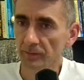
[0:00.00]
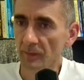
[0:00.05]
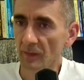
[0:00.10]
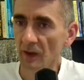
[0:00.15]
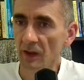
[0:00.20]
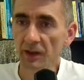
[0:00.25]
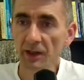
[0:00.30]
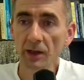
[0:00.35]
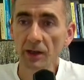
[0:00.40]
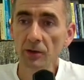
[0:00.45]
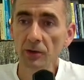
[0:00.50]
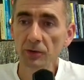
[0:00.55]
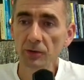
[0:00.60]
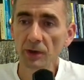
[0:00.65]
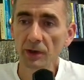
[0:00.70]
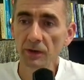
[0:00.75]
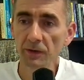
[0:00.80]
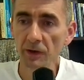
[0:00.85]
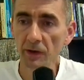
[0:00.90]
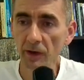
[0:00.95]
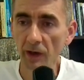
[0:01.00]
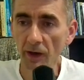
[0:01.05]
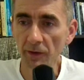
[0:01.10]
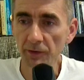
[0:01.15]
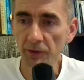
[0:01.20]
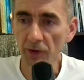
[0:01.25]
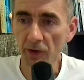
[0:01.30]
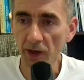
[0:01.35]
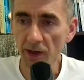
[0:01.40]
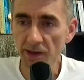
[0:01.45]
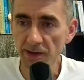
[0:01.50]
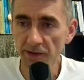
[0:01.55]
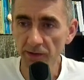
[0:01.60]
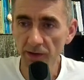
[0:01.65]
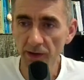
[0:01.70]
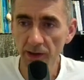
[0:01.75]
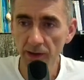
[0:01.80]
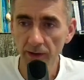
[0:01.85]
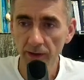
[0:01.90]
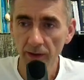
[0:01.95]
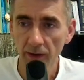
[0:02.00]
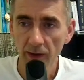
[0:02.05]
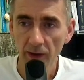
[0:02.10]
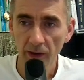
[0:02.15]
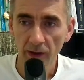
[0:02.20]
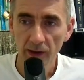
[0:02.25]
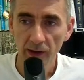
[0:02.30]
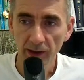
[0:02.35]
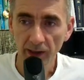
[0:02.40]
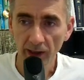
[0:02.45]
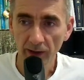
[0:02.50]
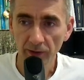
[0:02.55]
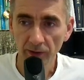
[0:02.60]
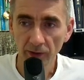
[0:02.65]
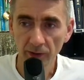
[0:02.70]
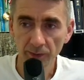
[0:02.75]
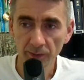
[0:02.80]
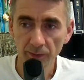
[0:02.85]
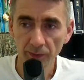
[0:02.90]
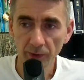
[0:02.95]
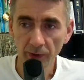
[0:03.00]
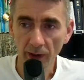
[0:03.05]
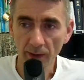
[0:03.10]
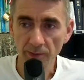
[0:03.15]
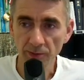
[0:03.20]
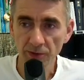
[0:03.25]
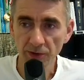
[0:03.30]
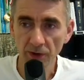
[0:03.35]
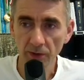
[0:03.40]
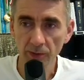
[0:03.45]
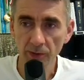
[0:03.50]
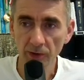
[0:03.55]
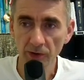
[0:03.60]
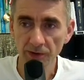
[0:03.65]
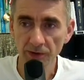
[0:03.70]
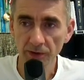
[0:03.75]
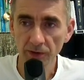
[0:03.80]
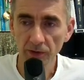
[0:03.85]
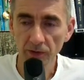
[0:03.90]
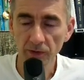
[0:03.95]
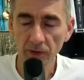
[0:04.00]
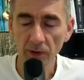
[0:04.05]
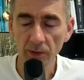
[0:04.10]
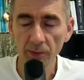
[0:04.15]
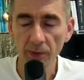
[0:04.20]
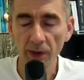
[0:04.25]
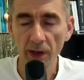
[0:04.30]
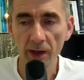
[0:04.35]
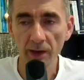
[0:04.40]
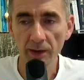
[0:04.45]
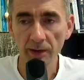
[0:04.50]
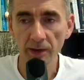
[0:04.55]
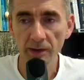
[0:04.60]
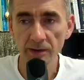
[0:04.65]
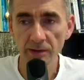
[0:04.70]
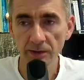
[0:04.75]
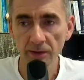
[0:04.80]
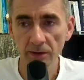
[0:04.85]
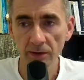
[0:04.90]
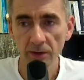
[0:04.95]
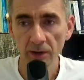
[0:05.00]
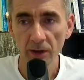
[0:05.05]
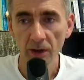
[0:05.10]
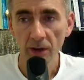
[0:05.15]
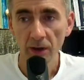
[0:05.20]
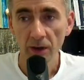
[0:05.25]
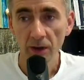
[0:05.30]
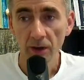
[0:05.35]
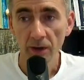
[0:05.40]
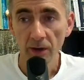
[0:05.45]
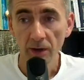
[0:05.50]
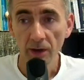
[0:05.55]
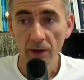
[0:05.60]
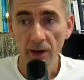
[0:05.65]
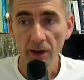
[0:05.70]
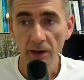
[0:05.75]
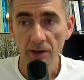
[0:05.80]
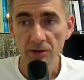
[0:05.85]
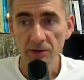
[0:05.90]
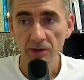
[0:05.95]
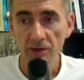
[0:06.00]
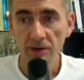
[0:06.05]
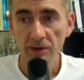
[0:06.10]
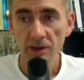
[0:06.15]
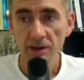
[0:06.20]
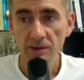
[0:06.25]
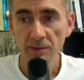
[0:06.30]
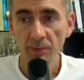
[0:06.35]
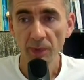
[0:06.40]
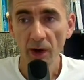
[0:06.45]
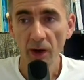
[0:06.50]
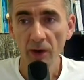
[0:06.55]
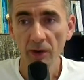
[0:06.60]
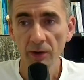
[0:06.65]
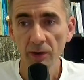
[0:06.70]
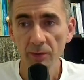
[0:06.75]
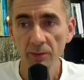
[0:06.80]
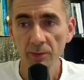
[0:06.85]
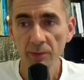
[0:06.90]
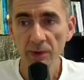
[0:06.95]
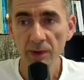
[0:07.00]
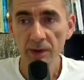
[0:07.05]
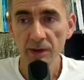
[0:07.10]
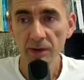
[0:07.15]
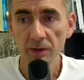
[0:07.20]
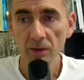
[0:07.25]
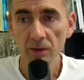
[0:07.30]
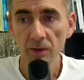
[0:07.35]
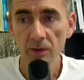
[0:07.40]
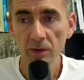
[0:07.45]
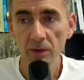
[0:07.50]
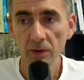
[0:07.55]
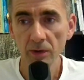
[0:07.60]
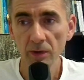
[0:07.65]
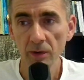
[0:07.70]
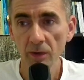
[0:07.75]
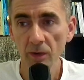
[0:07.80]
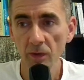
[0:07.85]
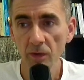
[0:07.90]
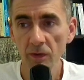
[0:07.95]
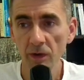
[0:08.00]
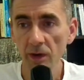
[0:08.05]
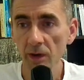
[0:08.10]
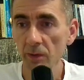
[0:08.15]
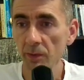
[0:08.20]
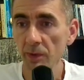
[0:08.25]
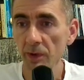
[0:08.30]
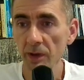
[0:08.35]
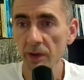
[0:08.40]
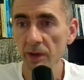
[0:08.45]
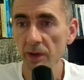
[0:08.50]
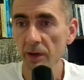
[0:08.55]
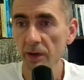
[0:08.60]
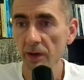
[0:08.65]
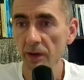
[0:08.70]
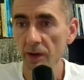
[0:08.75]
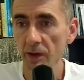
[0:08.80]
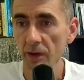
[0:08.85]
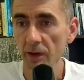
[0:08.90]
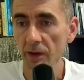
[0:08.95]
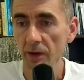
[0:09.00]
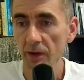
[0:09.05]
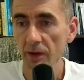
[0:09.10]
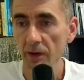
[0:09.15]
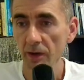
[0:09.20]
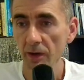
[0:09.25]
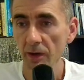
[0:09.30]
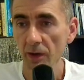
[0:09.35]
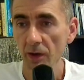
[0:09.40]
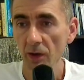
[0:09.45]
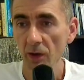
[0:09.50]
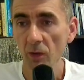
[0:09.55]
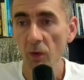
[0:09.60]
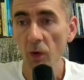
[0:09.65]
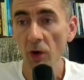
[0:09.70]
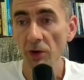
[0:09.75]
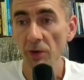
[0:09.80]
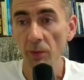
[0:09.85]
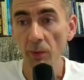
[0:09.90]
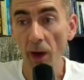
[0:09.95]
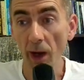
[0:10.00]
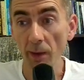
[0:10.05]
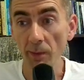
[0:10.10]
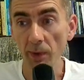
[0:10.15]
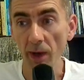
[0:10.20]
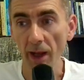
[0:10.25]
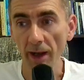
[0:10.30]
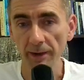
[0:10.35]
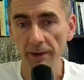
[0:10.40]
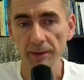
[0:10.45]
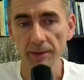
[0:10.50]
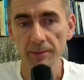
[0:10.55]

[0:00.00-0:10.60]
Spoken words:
Cannot do anything after a3. Cannot capture because the rook will be hanging. So actually this pawn on b2 will be won by black.